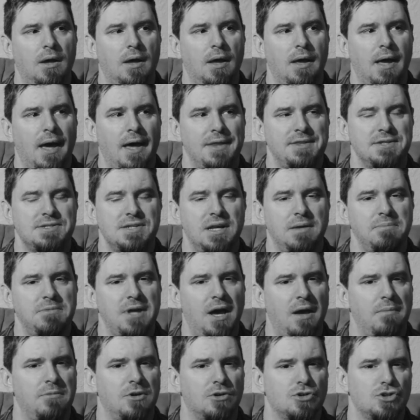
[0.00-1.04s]
At the same
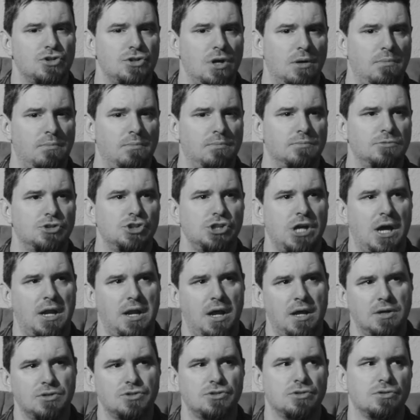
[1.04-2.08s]
time, there's some Gen
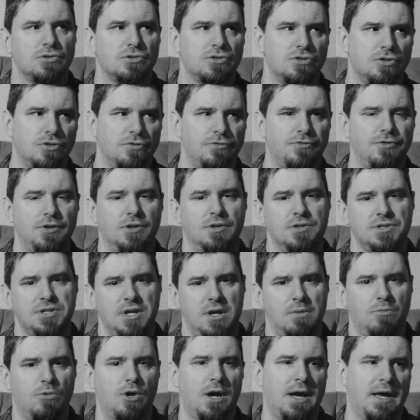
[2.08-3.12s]
Xers who feel the
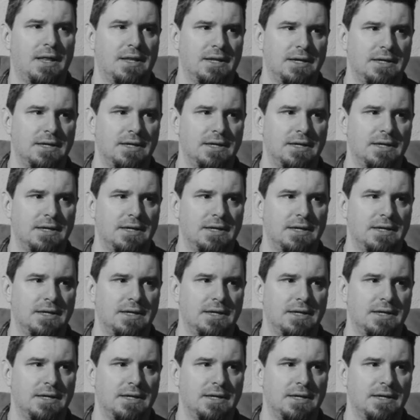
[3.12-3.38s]
same way, and